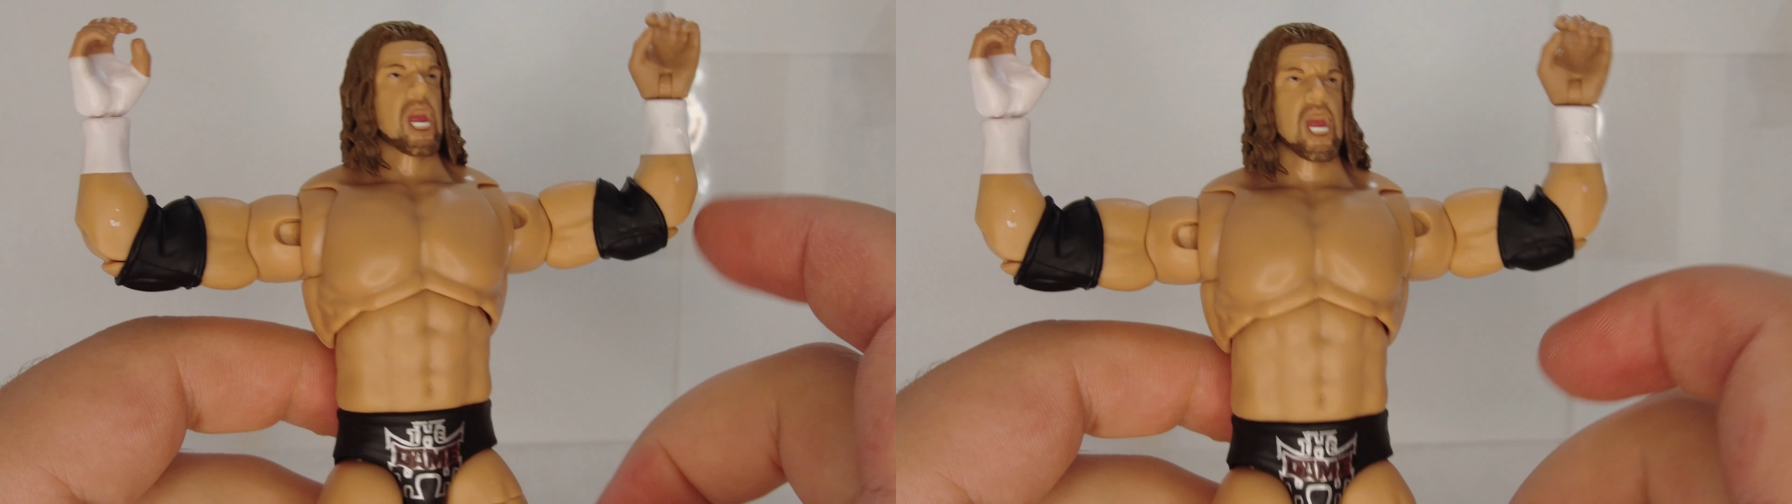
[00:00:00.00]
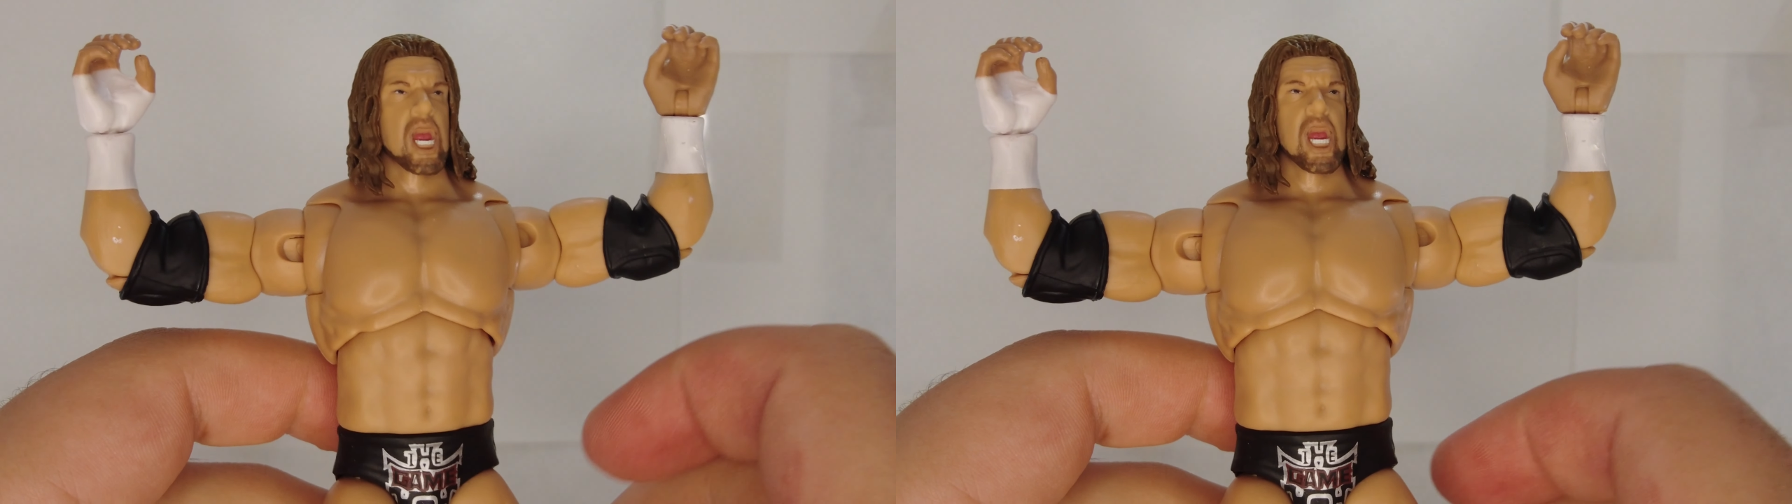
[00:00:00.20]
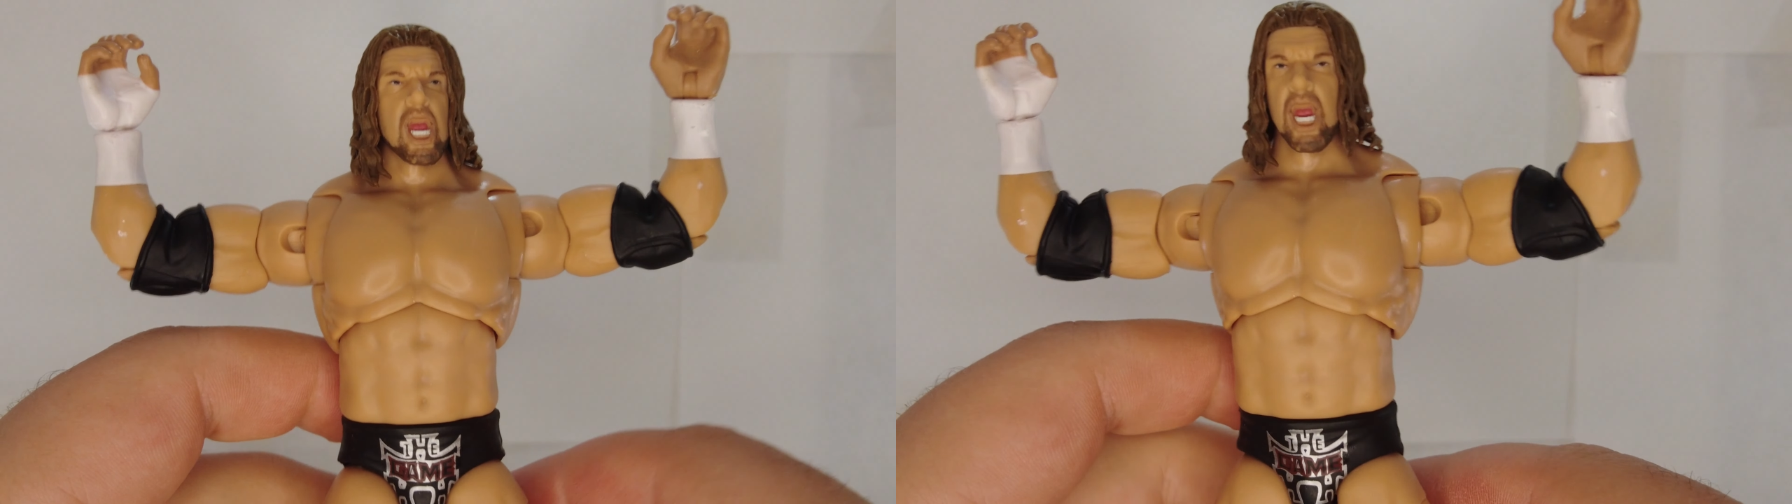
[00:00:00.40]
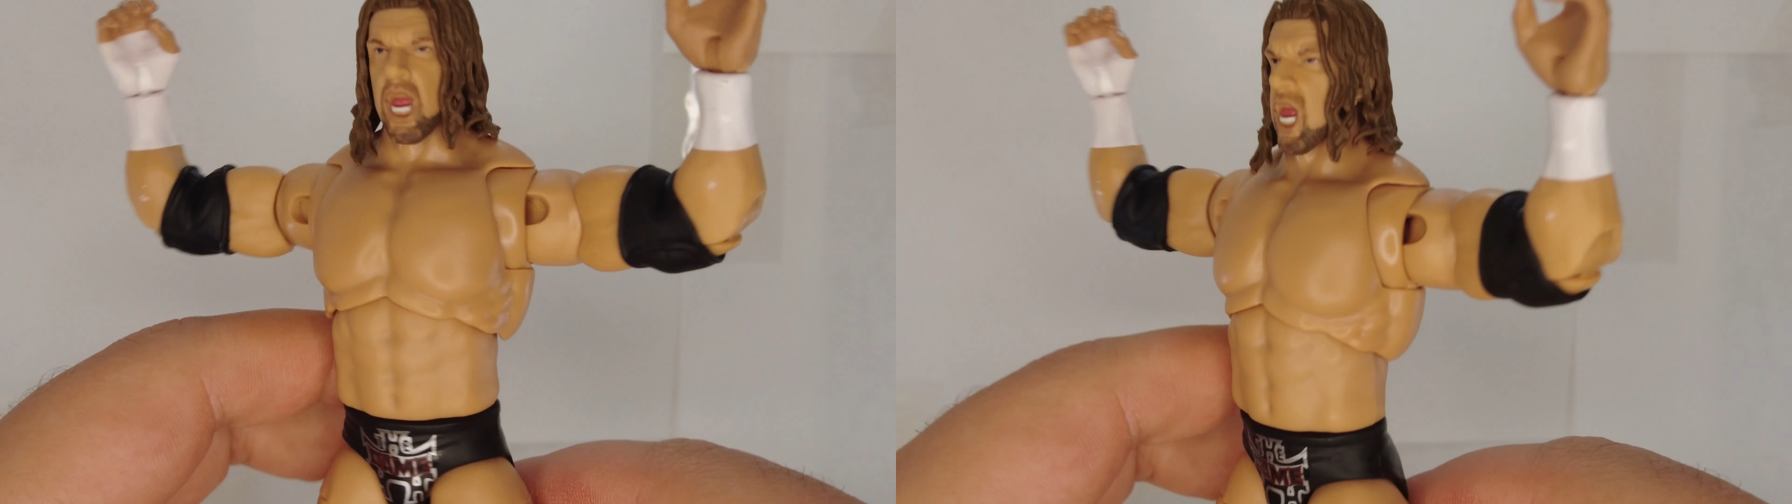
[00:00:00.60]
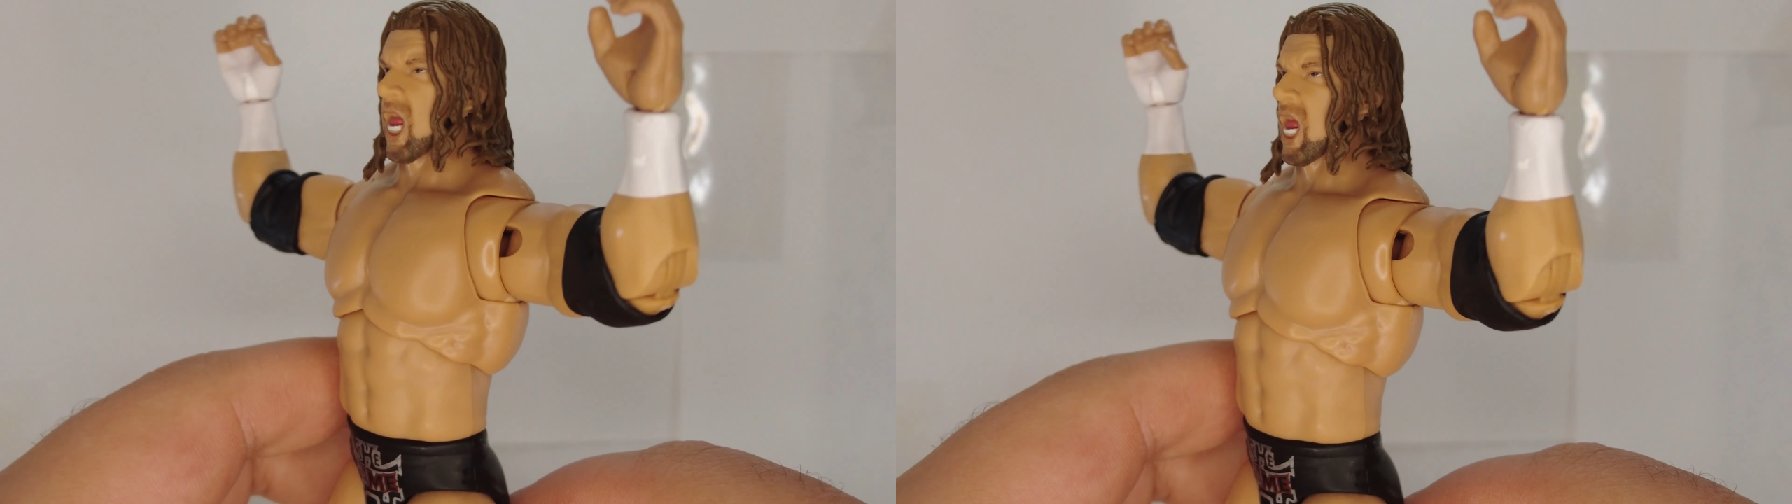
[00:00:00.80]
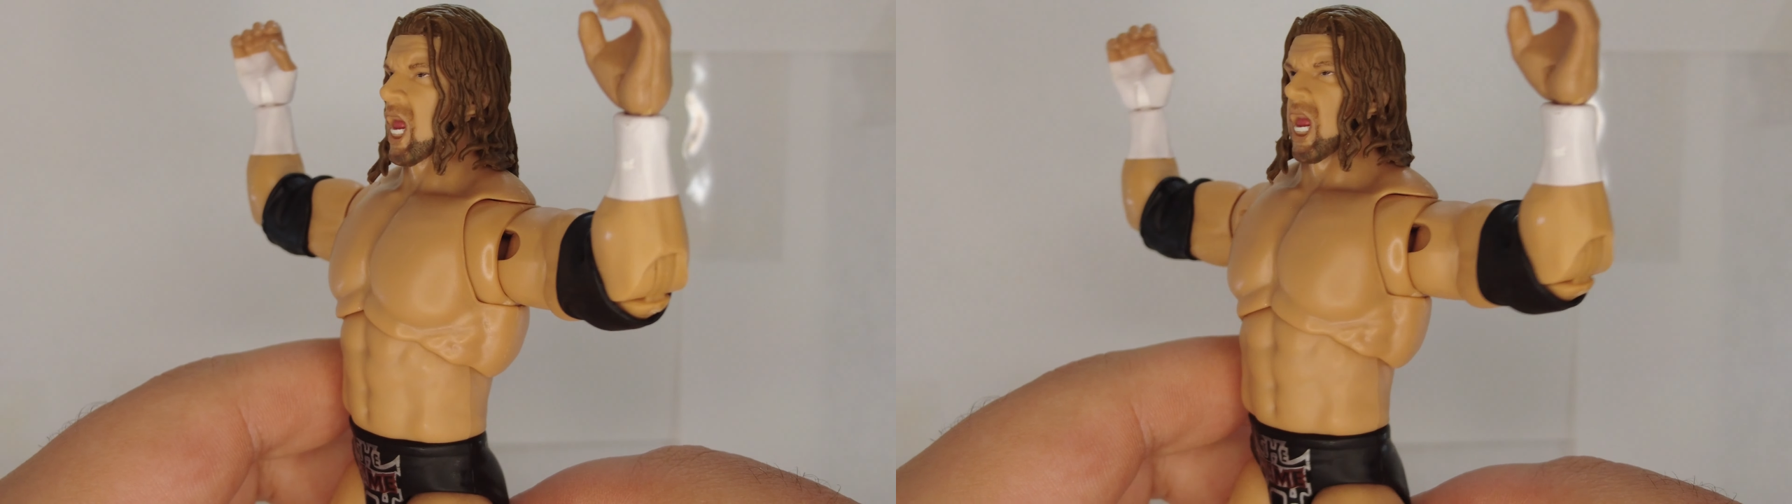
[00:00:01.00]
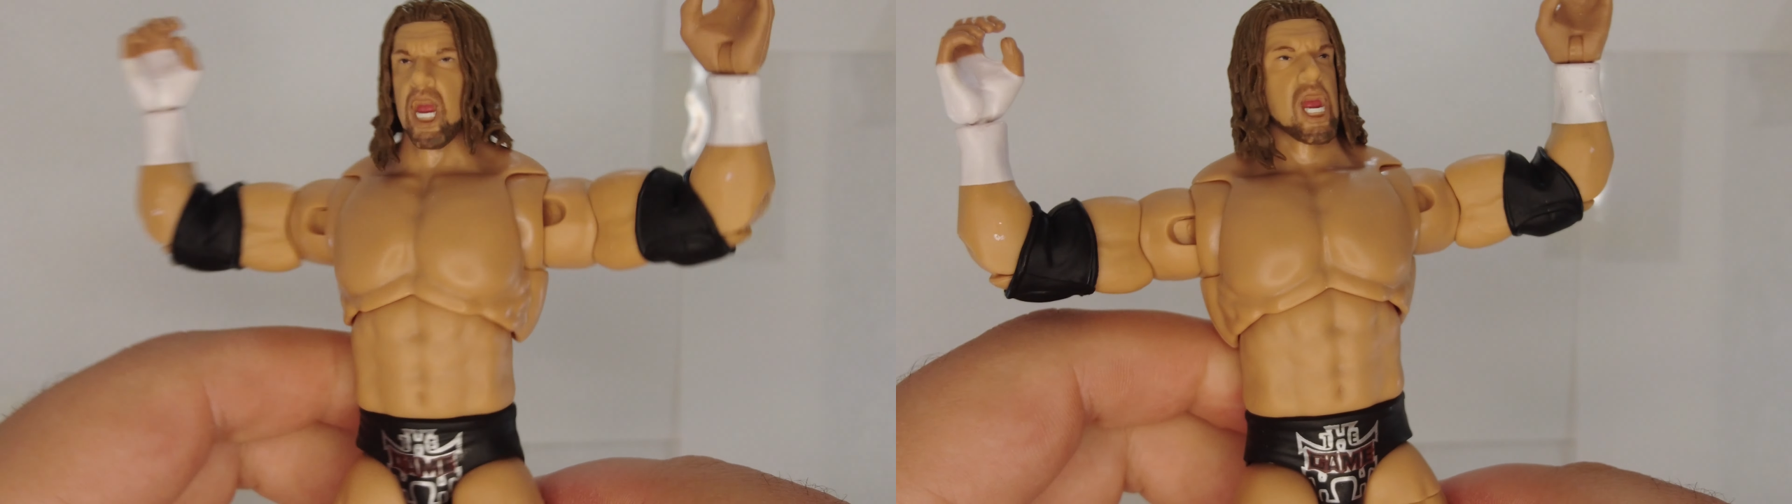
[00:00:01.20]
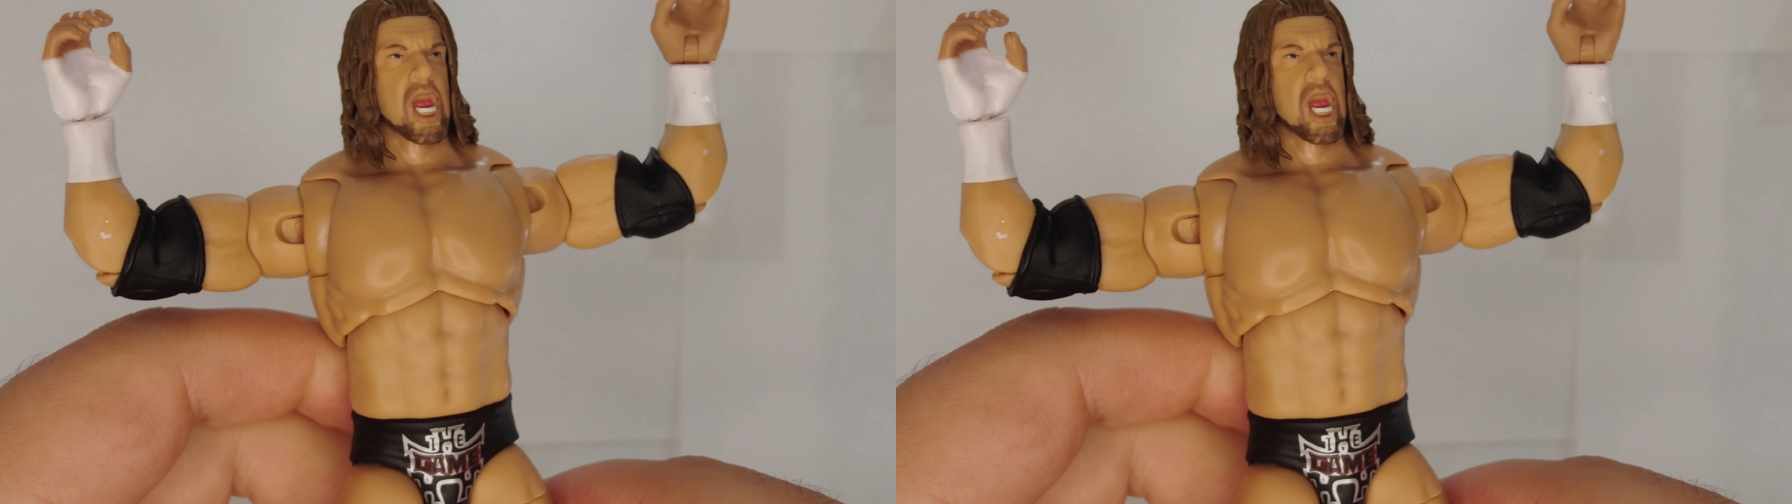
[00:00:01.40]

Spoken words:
water bottle in his hand.